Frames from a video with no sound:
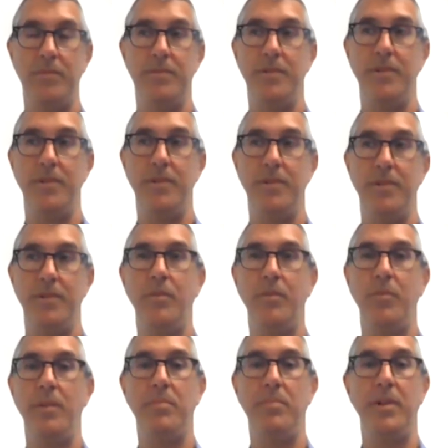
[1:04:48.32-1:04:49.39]
you know, what are
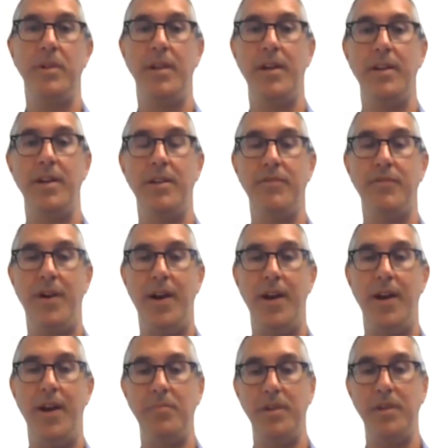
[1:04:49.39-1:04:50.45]
we being
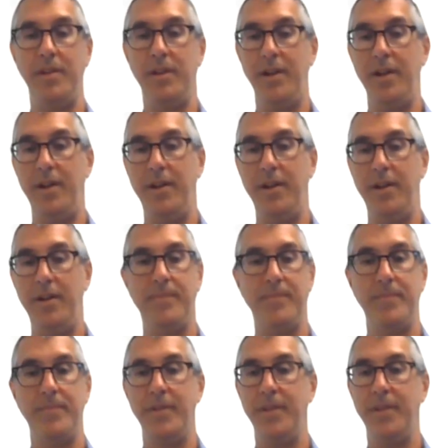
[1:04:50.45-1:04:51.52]
identified, be it, a, uh,
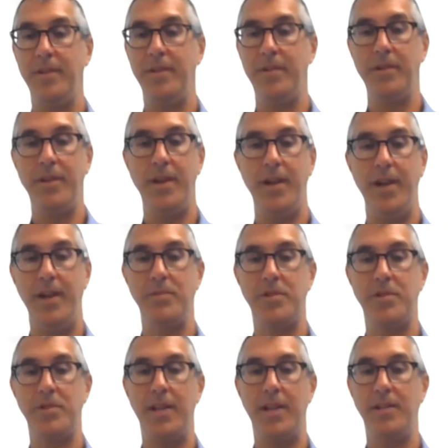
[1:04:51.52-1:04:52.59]
you know, an
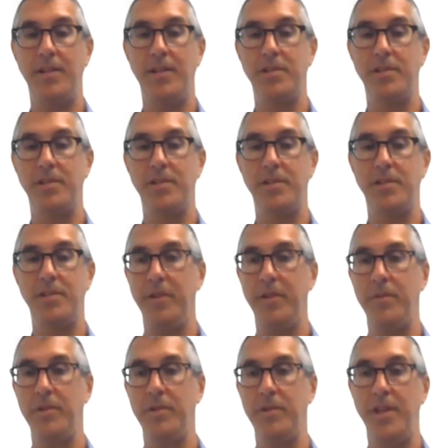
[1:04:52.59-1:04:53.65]
Amtrak issue from the
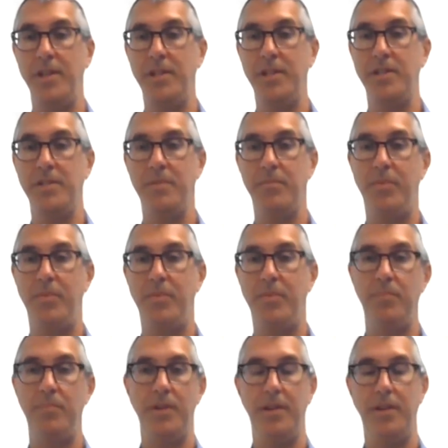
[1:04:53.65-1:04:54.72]
origination point,
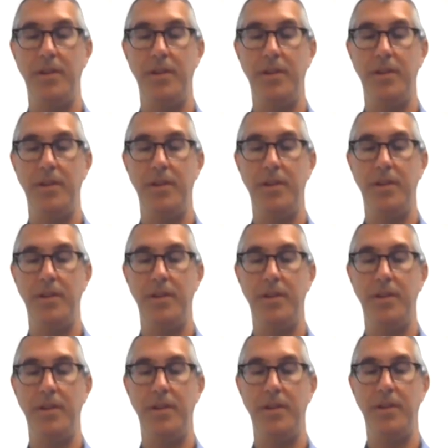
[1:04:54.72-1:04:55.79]
be it
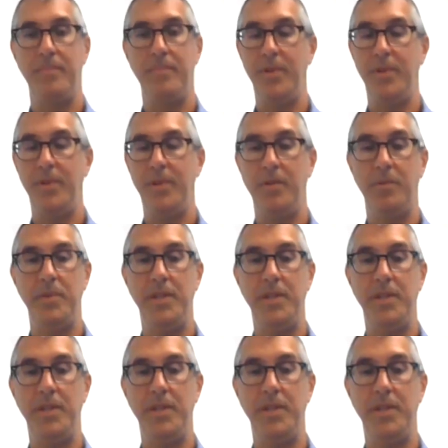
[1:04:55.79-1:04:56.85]
a, you know, a
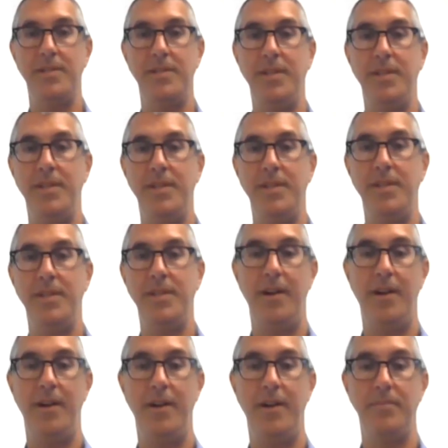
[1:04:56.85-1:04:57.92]
PTC
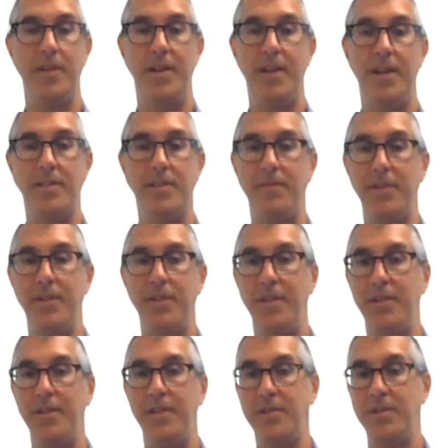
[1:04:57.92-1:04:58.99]
um, connectivity
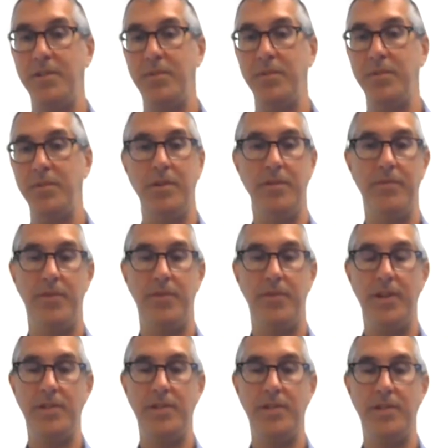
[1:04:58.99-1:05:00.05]
issue or a
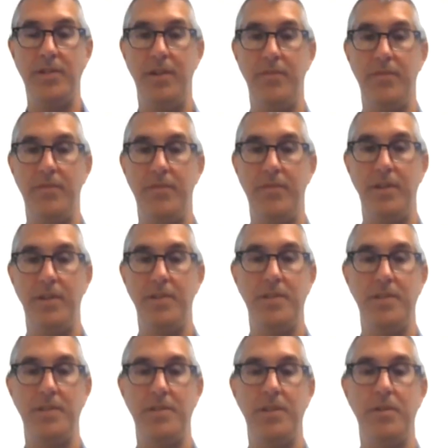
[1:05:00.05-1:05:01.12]
freight train interference
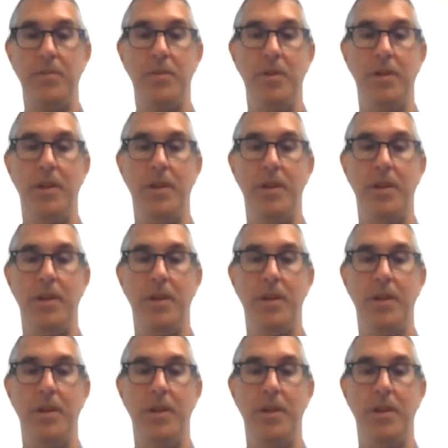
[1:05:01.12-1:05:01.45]
issue.